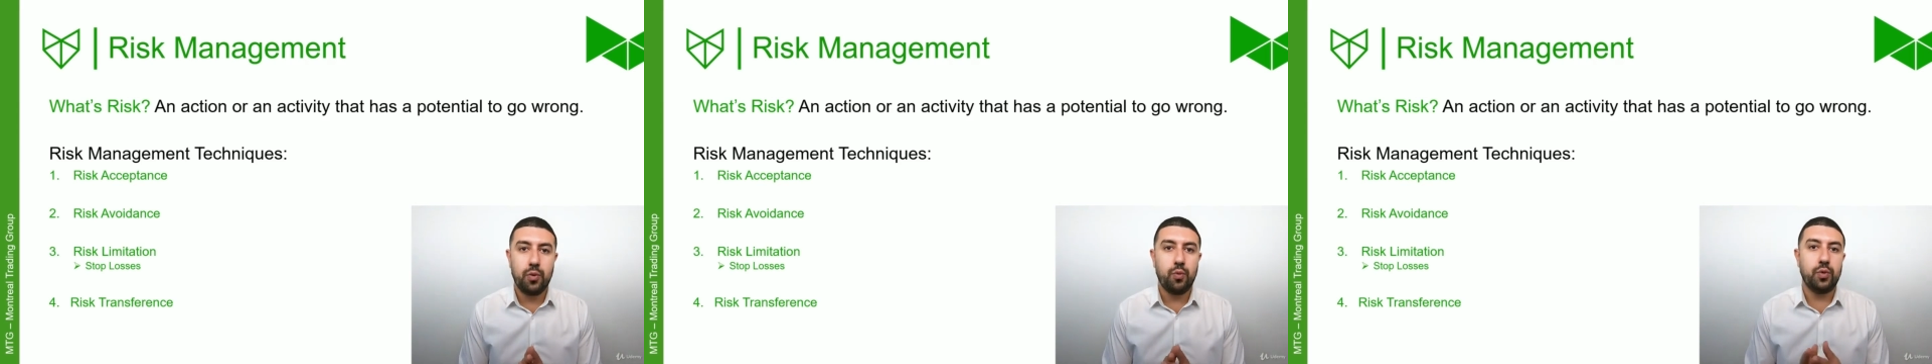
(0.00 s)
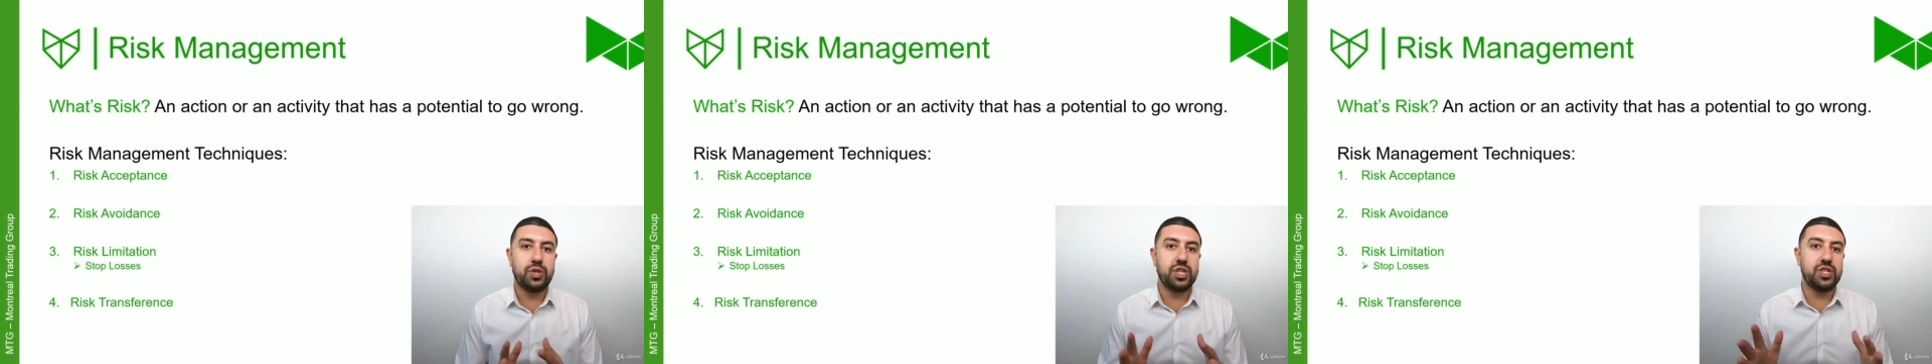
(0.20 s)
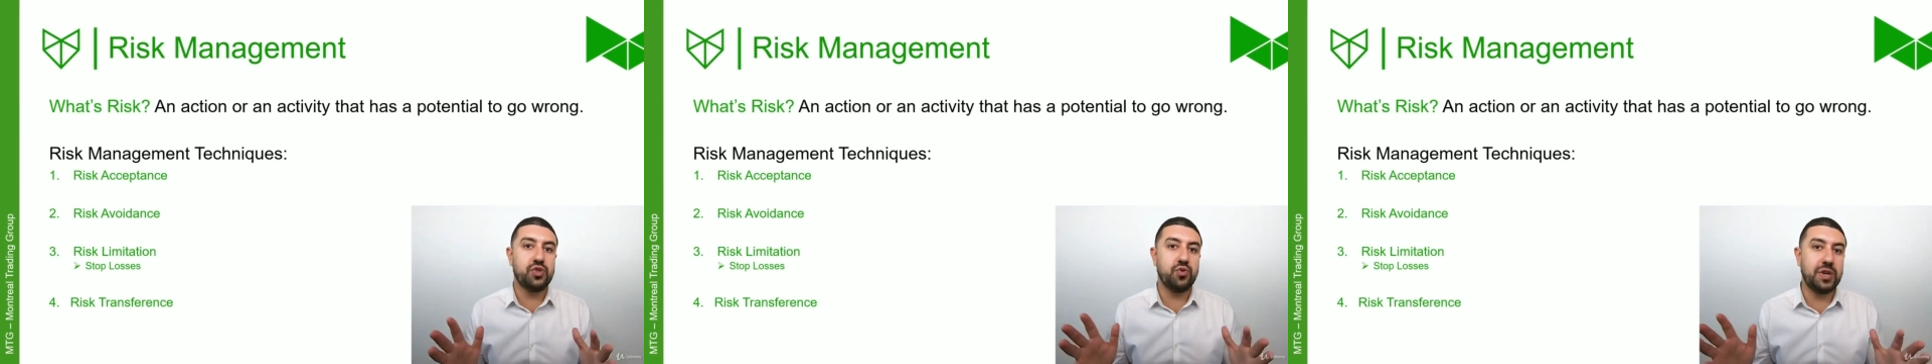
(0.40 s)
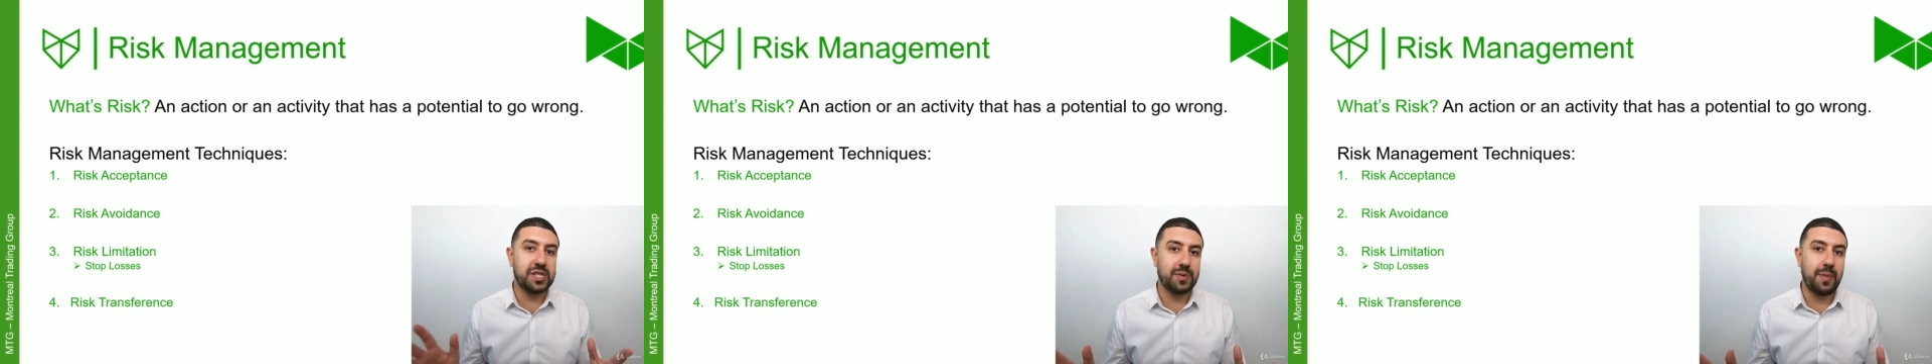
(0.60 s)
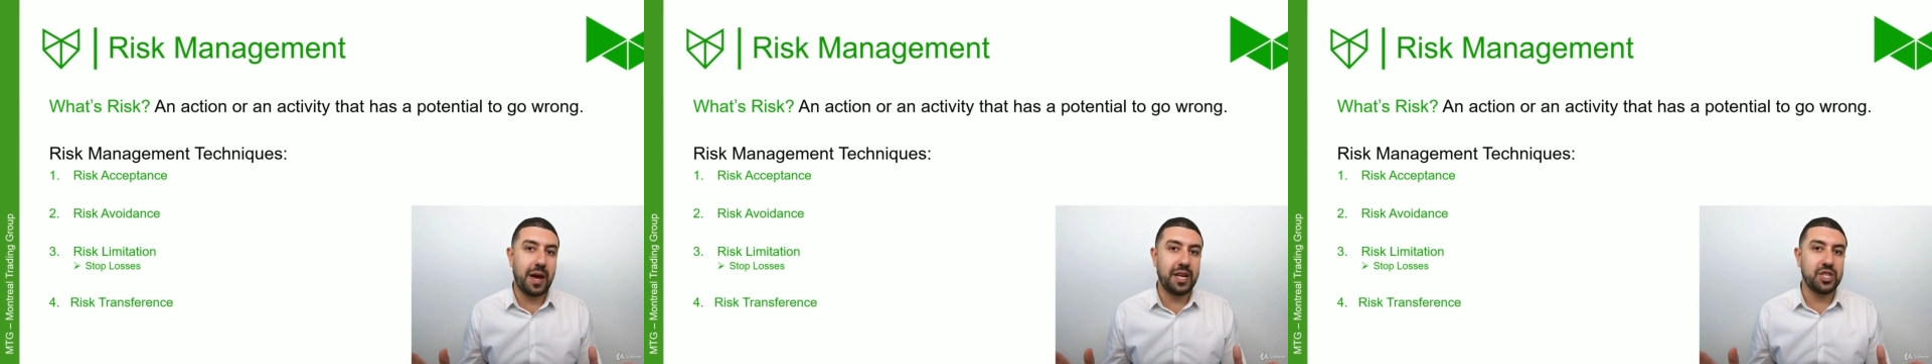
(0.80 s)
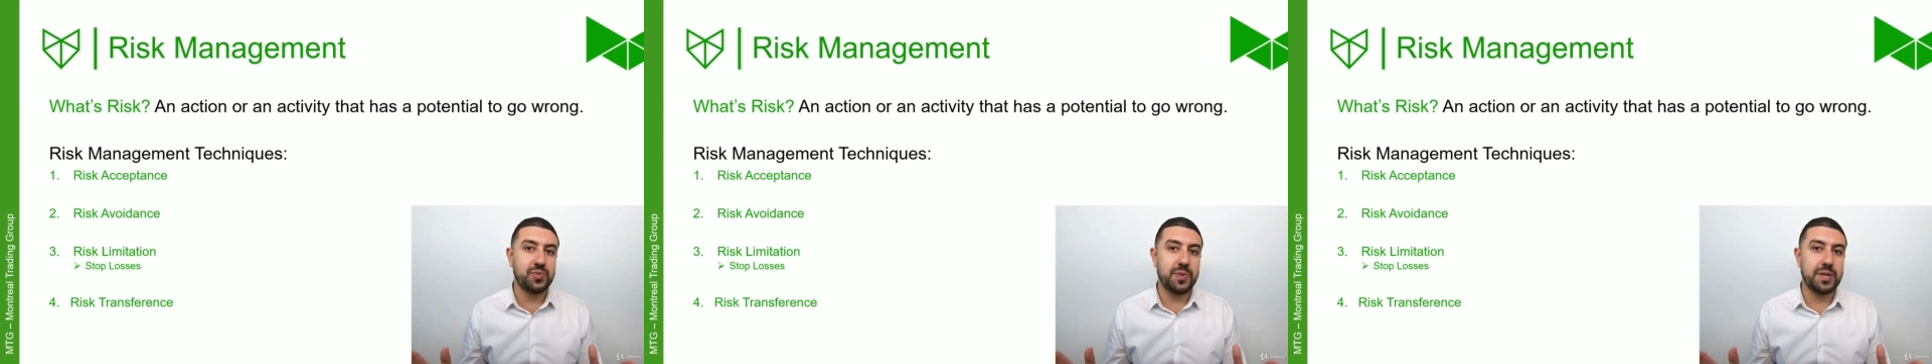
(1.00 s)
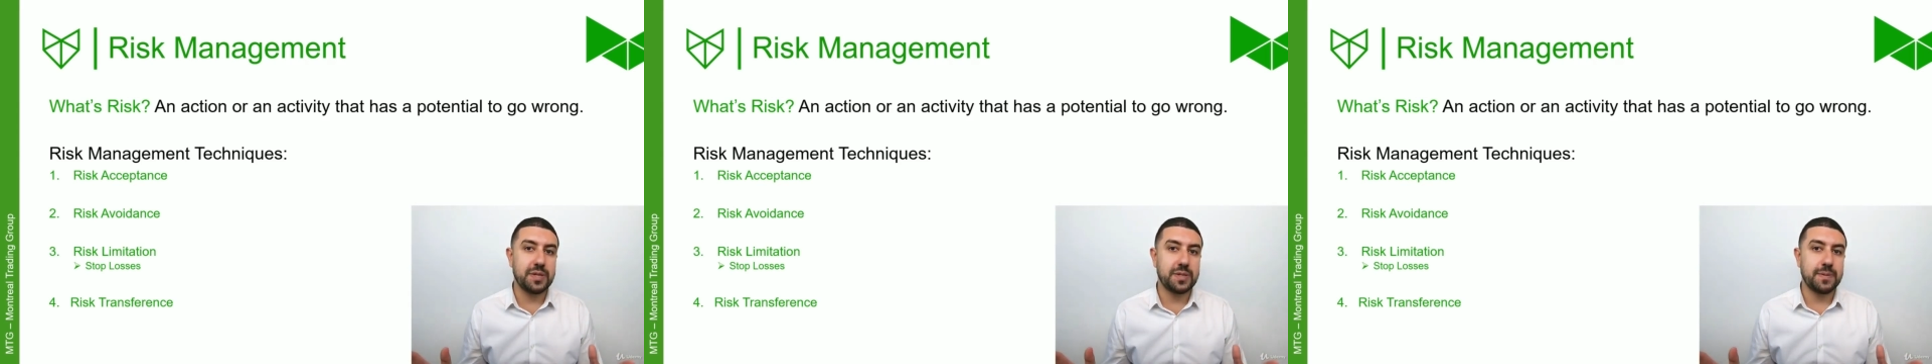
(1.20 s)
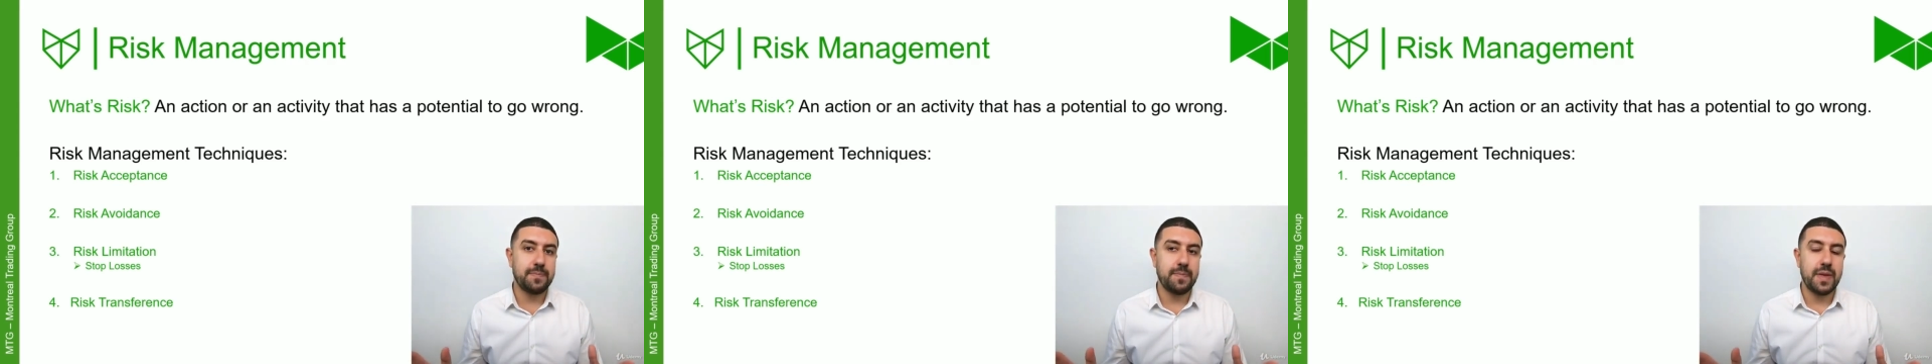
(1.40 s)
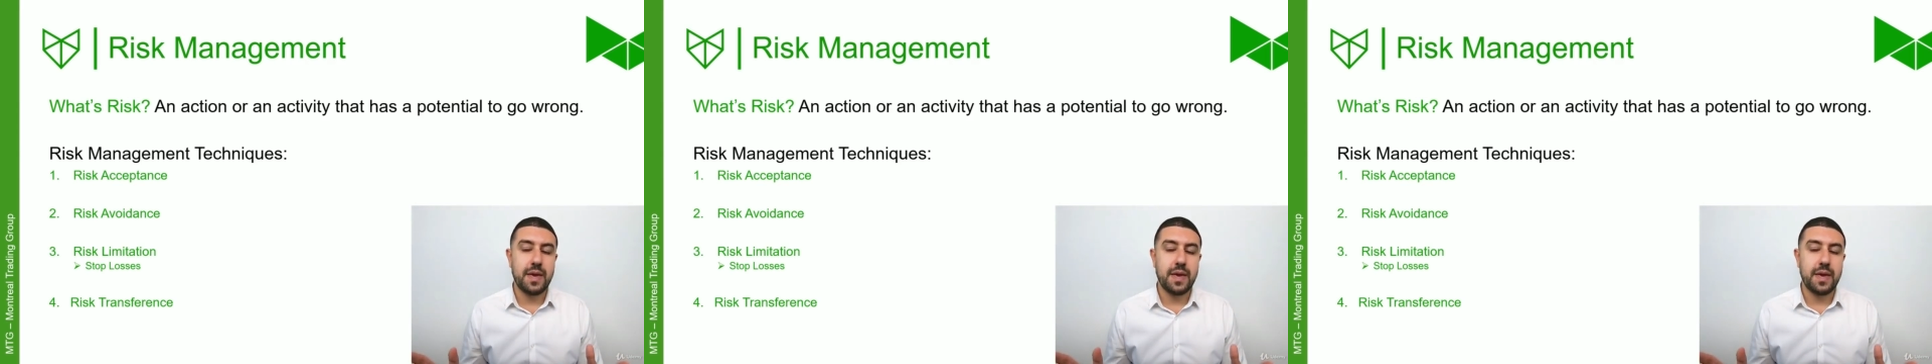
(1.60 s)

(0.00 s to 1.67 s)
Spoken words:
which is risk management.